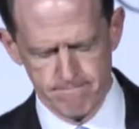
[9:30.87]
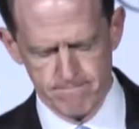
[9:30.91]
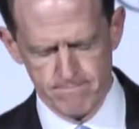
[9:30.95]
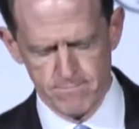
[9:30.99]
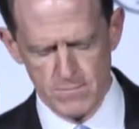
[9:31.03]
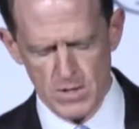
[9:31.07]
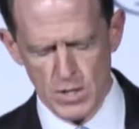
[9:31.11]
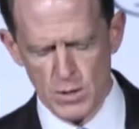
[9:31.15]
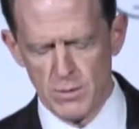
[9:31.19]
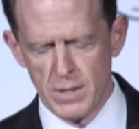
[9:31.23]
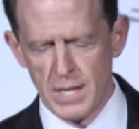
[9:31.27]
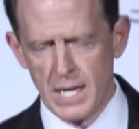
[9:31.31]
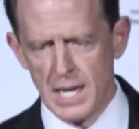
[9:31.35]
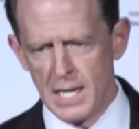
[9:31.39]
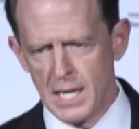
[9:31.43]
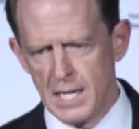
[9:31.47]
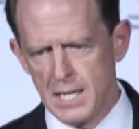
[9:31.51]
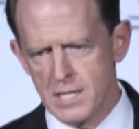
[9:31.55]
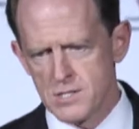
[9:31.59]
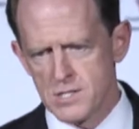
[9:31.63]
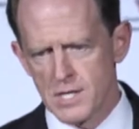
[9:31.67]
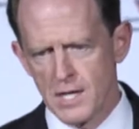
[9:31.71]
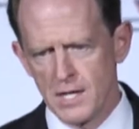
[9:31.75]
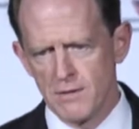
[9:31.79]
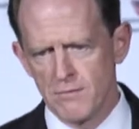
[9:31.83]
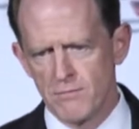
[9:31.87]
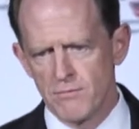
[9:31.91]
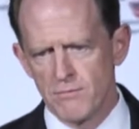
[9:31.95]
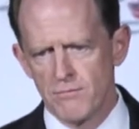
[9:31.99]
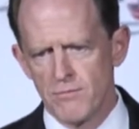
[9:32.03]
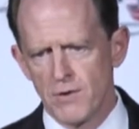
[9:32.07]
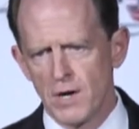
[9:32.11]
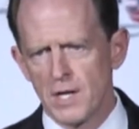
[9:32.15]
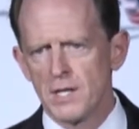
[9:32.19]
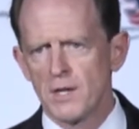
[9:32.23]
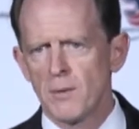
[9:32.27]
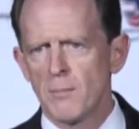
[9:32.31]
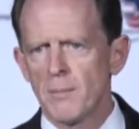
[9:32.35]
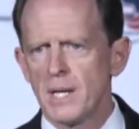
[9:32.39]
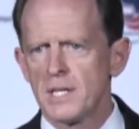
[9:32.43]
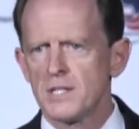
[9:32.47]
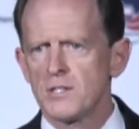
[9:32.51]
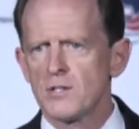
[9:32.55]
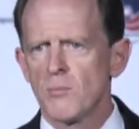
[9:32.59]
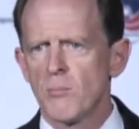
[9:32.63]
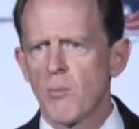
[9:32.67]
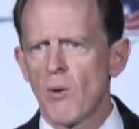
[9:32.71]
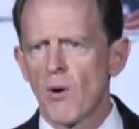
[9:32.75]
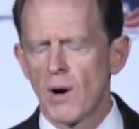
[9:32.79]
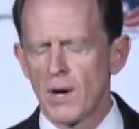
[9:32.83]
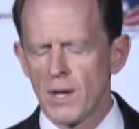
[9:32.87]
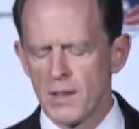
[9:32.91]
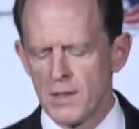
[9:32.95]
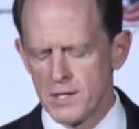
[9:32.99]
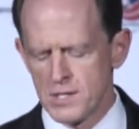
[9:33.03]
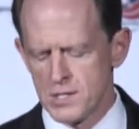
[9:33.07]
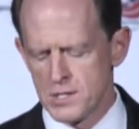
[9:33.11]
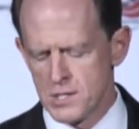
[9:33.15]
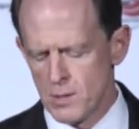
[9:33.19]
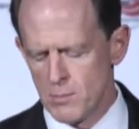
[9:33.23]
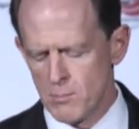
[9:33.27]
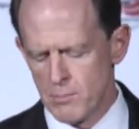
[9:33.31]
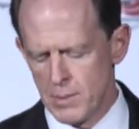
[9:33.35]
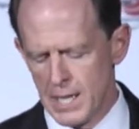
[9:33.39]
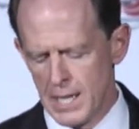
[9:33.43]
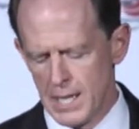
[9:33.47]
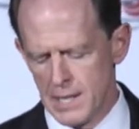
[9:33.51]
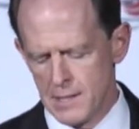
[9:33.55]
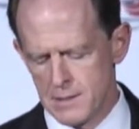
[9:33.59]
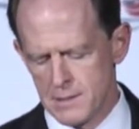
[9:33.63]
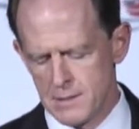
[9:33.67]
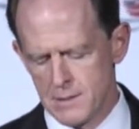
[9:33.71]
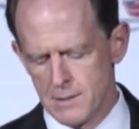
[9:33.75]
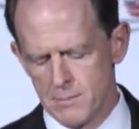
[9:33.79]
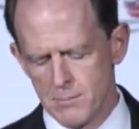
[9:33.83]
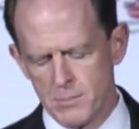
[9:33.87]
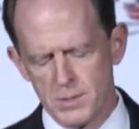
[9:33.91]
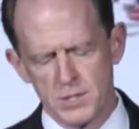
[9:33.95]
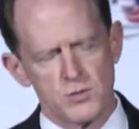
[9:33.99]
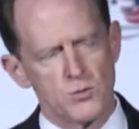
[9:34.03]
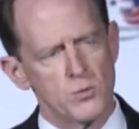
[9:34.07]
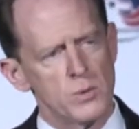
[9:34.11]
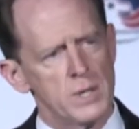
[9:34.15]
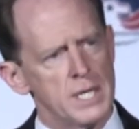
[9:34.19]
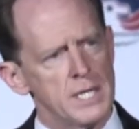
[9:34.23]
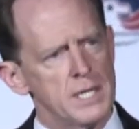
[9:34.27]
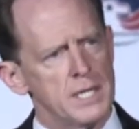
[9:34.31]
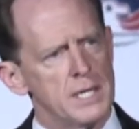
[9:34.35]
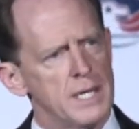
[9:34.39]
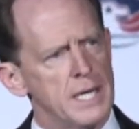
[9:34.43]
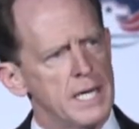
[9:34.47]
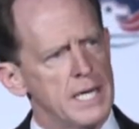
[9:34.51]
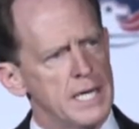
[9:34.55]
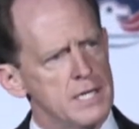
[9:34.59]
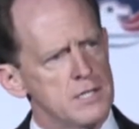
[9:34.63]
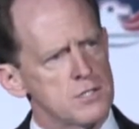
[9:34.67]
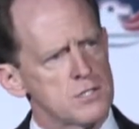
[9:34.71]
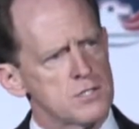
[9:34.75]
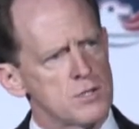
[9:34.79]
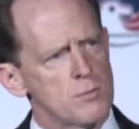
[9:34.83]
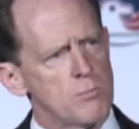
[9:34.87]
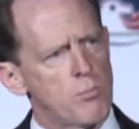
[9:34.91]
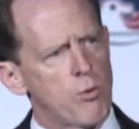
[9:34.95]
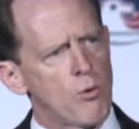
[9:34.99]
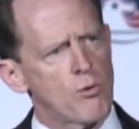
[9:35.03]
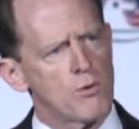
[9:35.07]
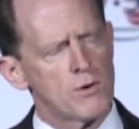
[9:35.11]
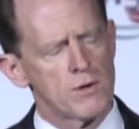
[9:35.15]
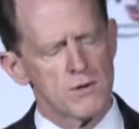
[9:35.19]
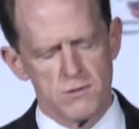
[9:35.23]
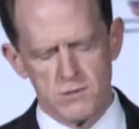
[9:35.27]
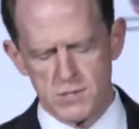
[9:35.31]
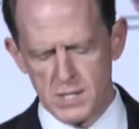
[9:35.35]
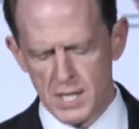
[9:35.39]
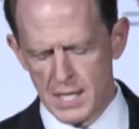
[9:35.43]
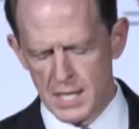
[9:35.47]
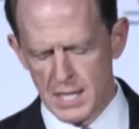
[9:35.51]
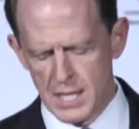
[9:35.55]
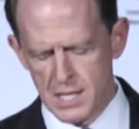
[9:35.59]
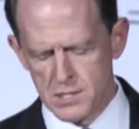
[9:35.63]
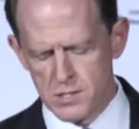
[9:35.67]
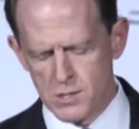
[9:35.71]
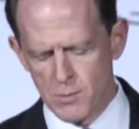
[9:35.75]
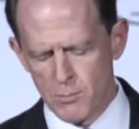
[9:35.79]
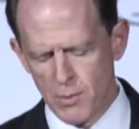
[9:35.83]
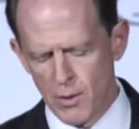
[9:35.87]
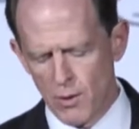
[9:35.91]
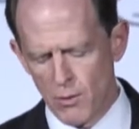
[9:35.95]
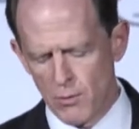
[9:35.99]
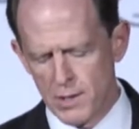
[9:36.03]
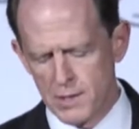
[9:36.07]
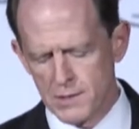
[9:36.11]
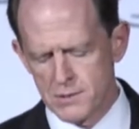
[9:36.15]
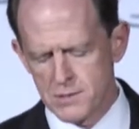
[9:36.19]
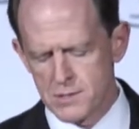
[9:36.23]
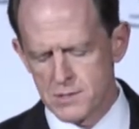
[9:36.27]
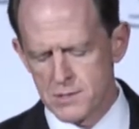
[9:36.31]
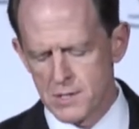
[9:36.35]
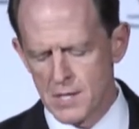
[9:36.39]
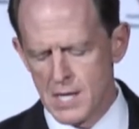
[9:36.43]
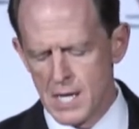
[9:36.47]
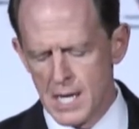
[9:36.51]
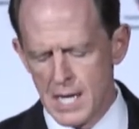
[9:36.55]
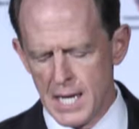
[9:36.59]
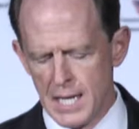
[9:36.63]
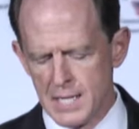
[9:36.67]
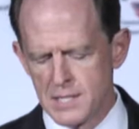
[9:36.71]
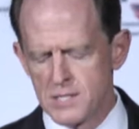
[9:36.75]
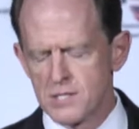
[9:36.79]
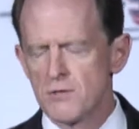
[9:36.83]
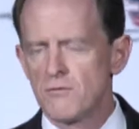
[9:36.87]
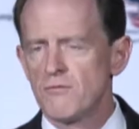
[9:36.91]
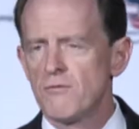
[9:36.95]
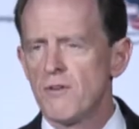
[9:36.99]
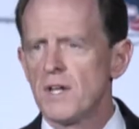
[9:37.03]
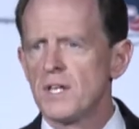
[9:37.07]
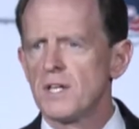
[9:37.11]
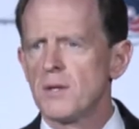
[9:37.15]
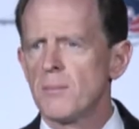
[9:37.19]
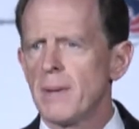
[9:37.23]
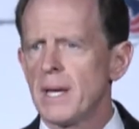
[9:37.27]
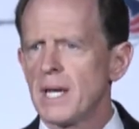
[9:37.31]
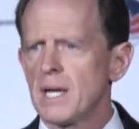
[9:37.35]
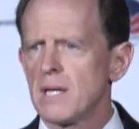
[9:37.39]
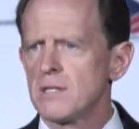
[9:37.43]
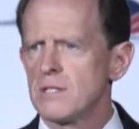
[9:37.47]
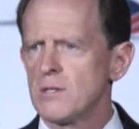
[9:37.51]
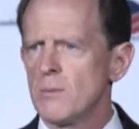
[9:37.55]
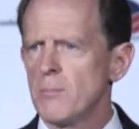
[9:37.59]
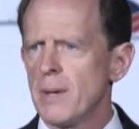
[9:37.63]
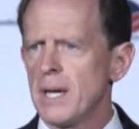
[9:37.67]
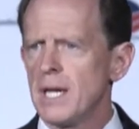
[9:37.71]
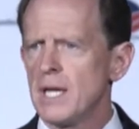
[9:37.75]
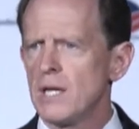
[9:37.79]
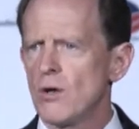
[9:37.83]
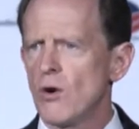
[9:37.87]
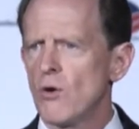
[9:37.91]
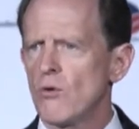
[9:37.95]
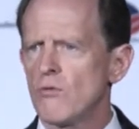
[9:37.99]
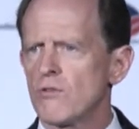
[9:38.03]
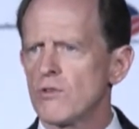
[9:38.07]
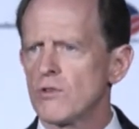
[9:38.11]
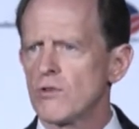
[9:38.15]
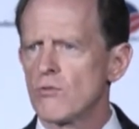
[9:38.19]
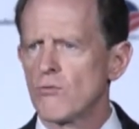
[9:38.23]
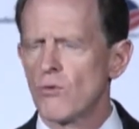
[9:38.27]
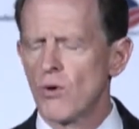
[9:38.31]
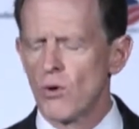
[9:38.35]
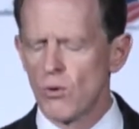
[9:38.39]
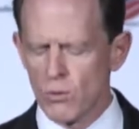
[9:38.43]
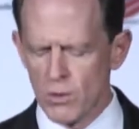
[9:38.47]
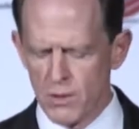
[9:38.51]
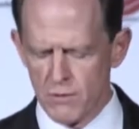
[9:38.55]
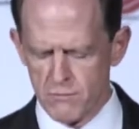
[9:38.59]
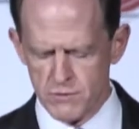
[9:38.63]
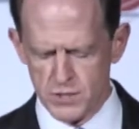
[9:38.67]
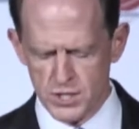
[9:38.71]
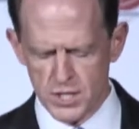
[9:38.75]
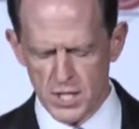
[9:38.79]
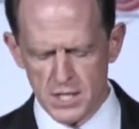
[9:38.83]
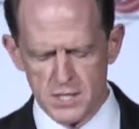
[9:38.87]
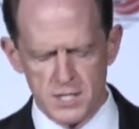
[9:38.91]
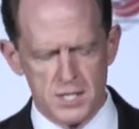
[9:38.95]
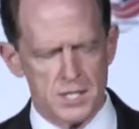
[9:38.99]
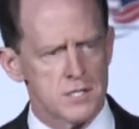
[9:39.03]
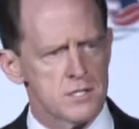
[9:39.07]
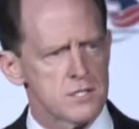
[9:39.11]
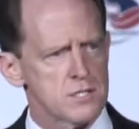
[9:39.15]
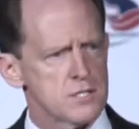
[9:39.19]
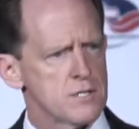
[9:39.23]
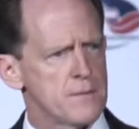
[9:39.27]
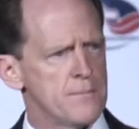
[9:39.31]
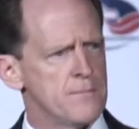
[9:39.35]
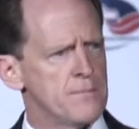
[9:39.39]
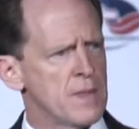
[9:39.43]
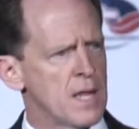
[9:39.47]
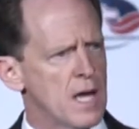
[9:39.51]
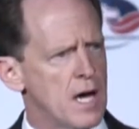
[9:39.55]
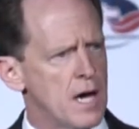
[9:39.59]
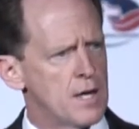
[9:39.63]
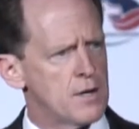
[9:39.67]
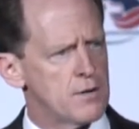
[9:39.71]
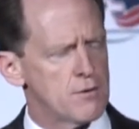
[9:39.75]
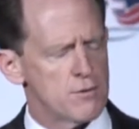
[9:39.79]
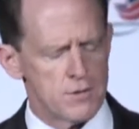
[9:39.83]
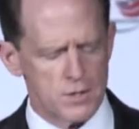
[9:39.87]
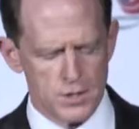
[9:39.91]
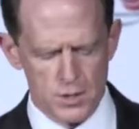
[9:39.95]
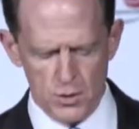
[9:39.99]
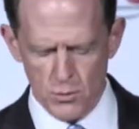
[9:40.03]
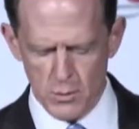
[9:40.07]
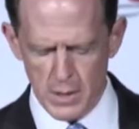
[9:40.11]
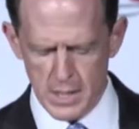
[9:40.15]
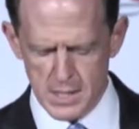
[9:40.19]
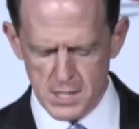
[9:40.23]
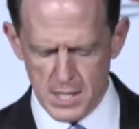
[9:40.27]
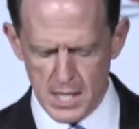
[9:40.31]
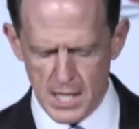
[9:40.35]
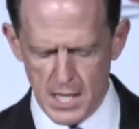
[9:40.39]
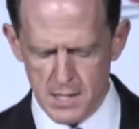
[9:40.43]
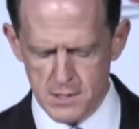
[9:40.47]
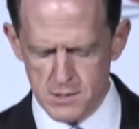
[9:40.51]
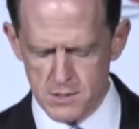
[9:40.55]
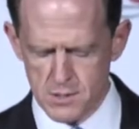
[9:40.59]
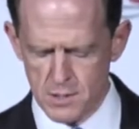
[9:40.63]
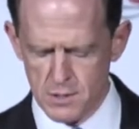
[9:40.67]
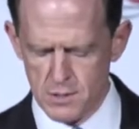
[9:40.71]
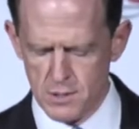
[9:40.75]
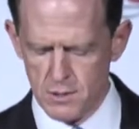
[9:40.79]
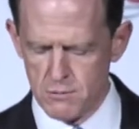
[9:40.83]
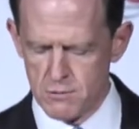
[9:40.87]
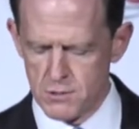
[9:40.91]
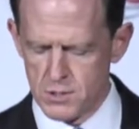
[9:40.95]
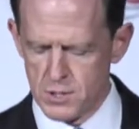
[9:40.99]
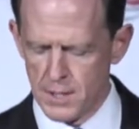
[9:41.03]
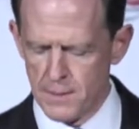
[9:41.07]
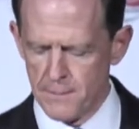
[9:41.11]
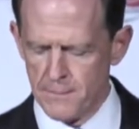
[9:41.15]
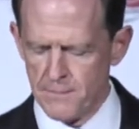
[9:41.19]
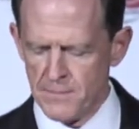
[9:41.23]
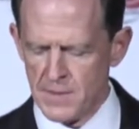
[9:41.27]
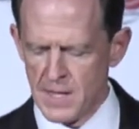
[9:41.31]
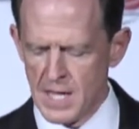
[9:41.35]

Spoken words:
You know, that is a fundamental part of this debate between his supporters and his opponents. It's a fundamental debate over the role of judges under the U.S. Constitution.